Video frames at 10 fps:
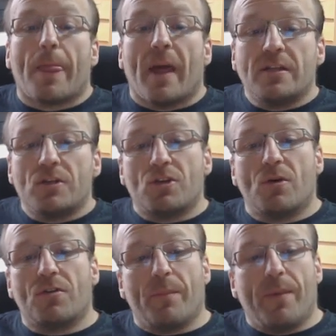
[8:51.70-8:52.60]
and
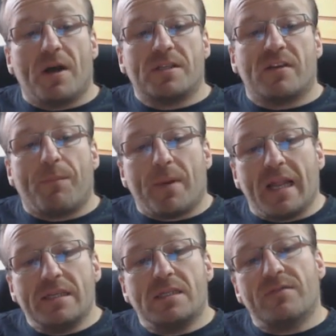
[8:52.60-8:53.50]
ensure that the party have
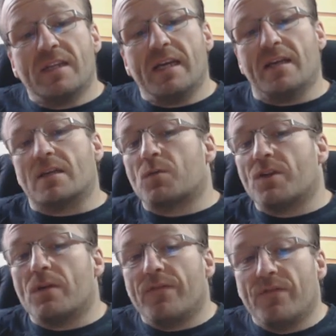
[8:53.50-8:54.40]
plenty of dealings with
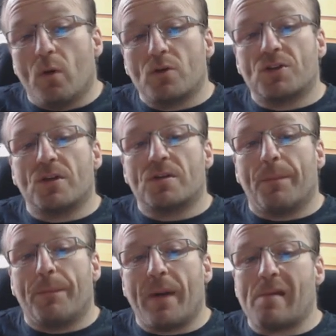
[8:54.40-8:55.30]
the unfortunate
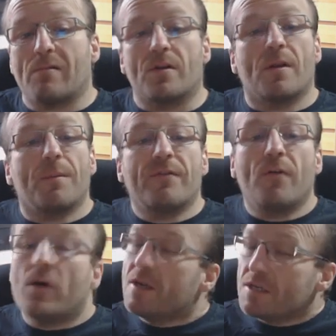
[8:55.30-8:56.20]
Baron
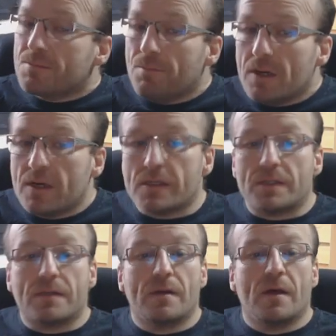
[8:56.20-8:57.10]
before he is
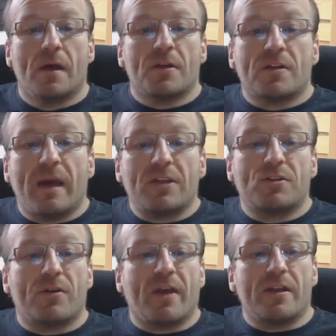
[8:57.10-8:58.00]
murdered to make
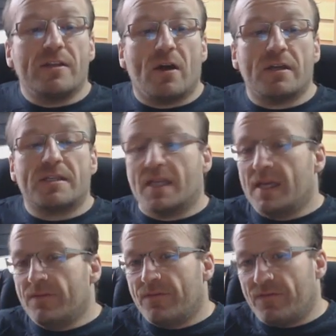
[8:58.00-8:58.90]
sure they are nicely
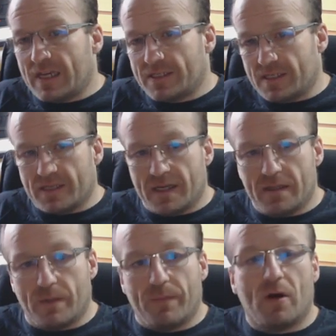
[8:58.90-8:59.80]
invested
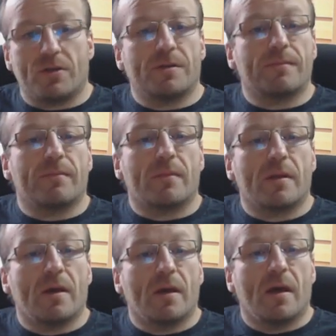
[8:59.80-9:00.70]
in the plot.
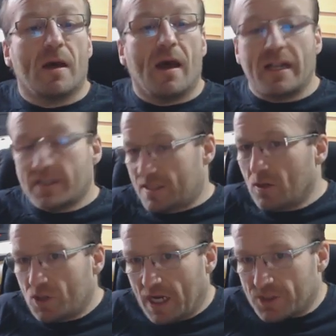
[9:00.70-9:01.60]
And
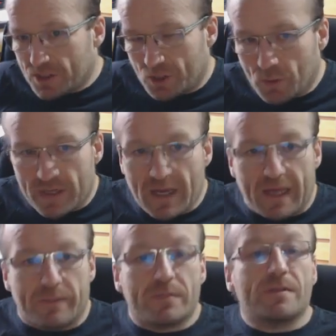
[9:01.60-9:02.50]
still change the stupid
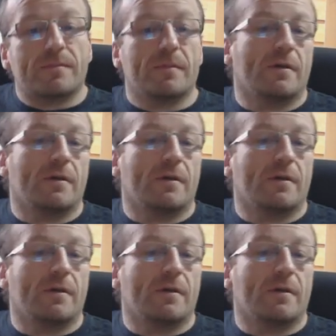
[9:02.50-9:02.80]
names.